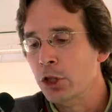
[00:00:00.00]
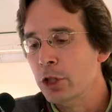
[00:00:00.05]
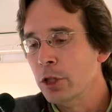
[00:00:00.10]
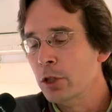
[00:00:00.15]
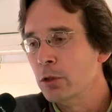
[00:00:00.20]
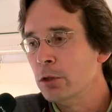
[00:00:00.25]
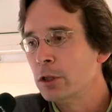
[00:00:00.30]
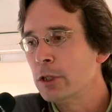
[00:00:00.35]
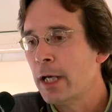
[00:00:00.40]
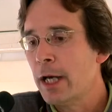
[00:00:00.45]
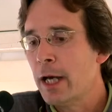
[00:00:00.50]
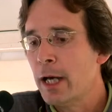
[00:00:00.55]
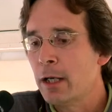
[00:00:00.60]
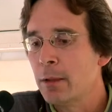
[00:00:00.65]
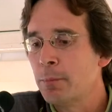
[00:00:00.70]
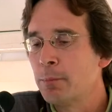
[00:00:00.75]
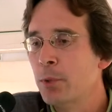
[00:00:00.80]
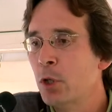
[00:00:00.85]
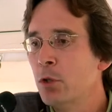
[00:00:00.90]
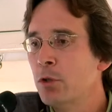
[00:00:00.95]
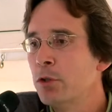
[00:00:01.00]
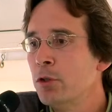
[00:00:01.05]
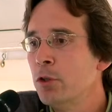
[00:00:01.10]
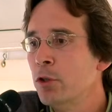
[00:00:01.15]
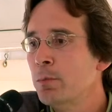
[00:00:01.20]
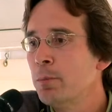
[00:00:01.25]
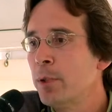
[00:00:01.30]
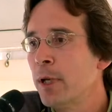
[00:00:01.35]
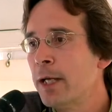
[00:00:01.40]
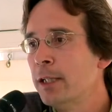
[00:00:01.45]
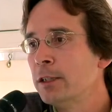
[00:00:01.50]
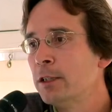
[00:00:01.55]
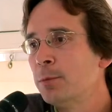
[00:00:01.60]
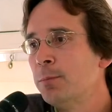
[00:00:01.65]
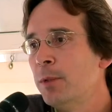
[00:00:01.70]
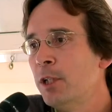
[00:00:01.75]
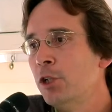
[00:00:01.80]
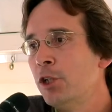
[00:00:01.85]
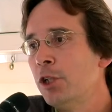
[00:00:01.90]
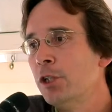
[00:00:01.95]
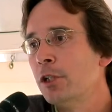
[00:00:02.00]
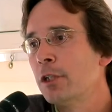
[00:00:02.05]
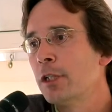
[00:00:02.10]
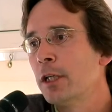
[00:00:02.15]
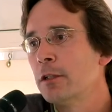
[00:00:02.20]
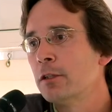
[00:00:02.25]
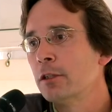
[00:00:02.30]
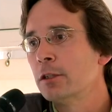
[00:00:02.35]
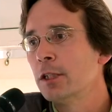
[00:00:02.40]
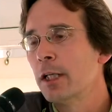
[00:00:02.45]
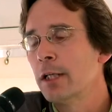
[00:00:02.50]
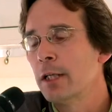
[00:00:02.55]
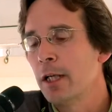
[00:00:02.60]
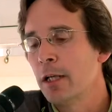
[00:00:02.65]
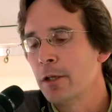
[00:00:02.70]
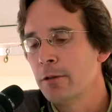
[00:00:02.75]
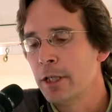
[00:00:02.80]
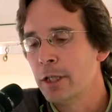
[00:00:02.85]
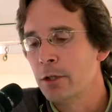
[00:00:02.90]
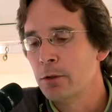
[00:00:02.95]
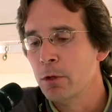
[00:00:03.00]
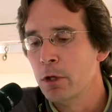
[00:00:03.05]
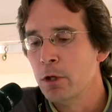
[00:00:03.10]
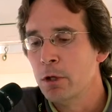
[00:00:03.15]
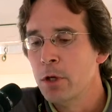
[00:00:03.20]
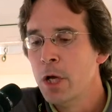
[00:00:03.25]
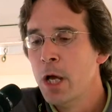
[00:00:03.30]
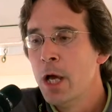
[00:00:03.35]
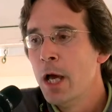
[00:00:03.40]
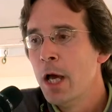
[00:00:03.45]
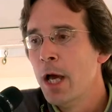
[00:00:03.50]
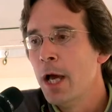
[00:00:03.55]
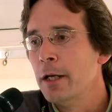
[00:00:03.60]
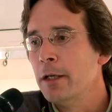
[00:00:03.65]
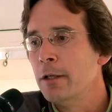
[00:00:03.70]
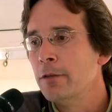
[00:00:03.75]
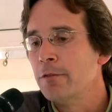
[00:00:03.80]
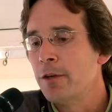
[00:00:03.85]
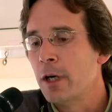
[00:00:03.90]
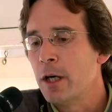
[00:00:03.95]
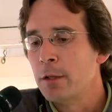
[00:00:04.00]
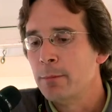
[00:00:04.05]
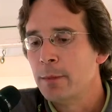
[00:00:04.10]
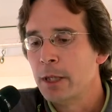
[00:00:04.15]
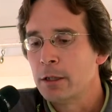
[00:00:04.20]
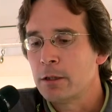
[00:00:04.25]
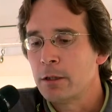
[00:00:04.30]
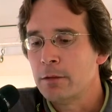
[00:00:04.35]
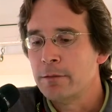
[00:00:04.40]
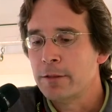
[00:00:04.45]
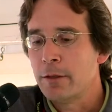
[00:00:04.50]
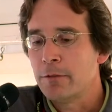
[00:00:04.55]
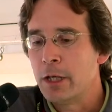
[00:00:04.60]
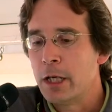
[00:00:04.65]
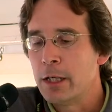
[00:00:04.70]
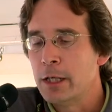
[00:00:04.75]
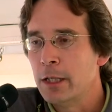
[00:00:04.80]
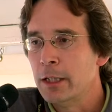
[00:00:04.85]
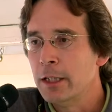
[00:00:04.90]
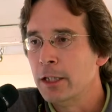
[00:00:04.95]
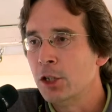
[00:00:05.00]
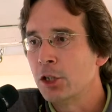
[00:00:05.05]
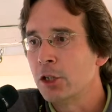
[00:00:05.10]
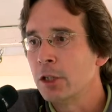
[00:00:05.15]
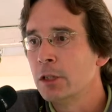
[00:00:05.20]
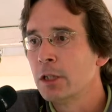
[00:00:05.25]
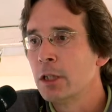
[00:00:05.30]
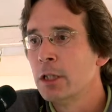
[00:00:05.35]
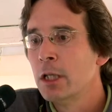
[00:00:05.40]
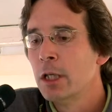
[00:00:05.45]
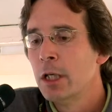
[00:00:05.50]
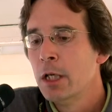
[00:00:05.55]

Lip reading: geotag both new plant species to understand how they grow and environmental violations.